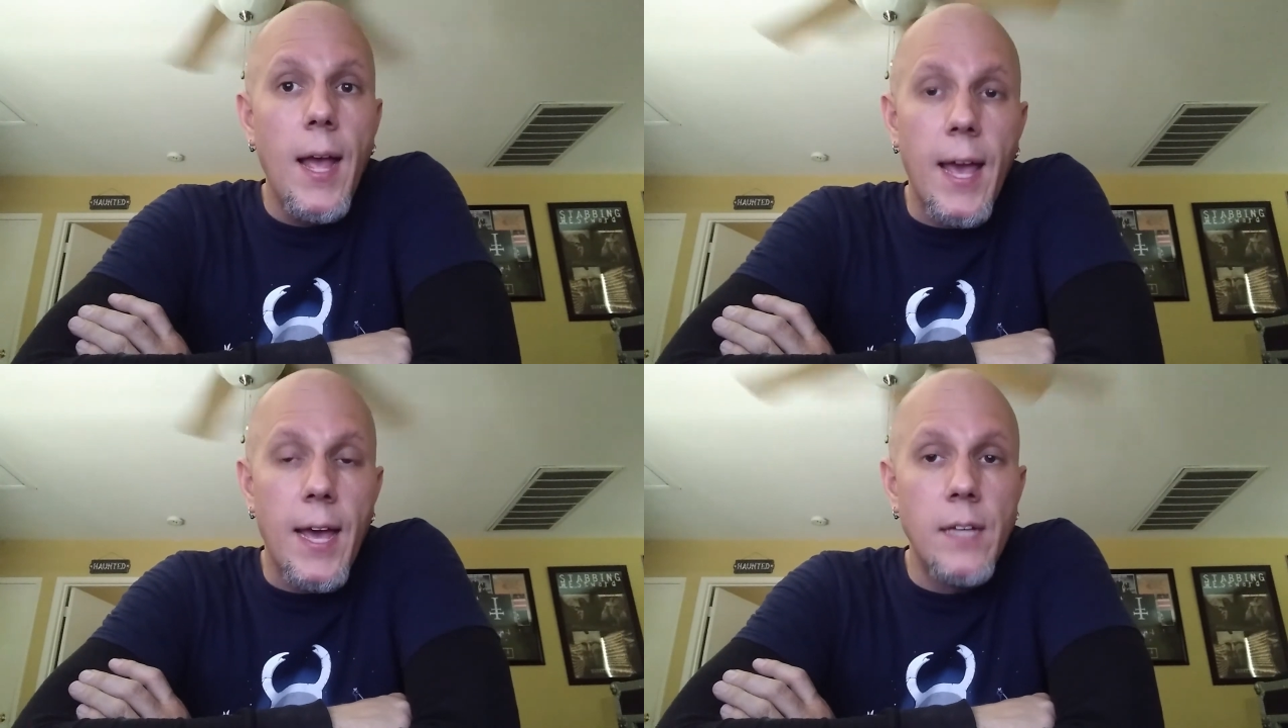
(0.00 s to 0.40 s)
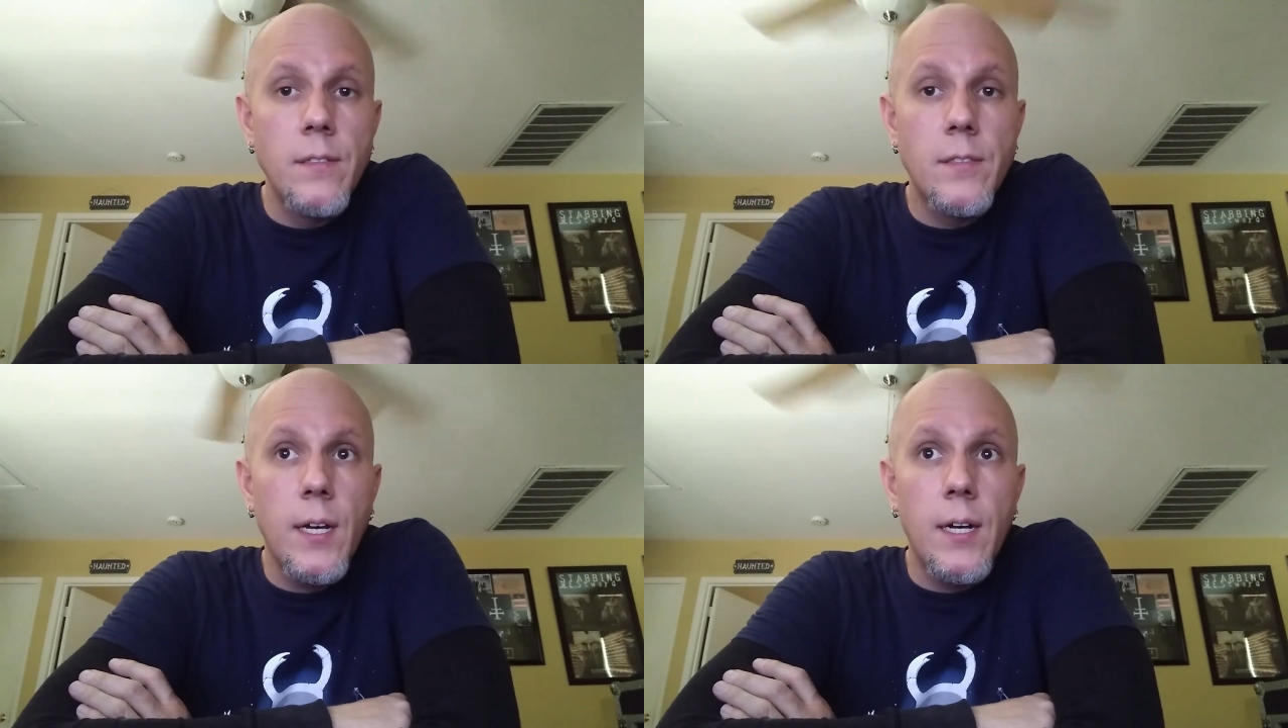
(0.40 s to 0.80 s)

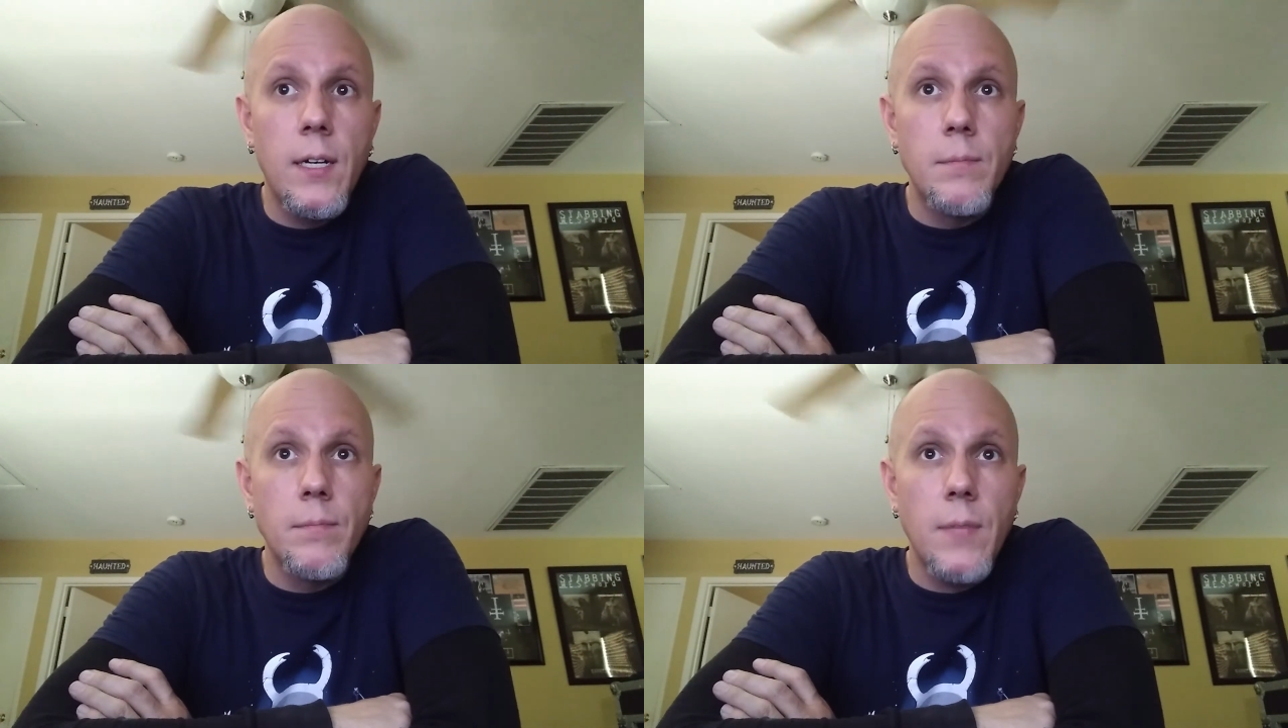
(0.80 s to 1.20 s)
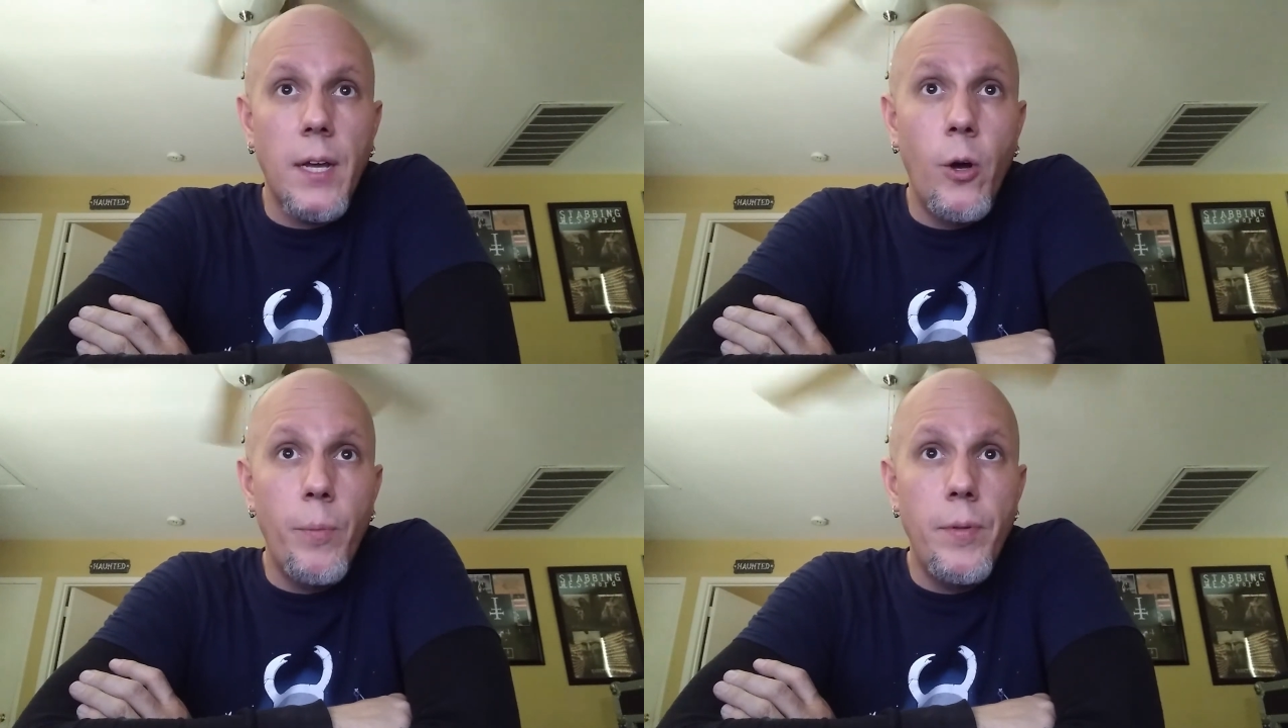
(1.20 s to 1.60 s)
and
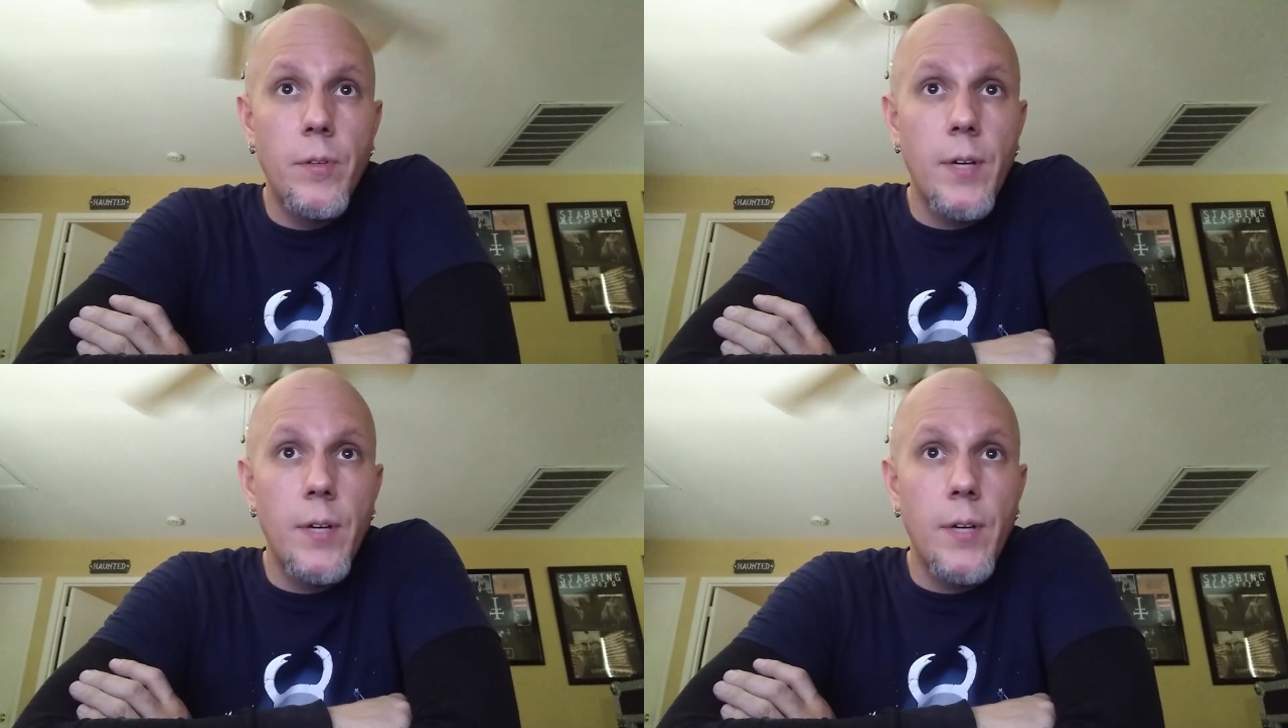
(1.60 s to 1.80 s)
I hope you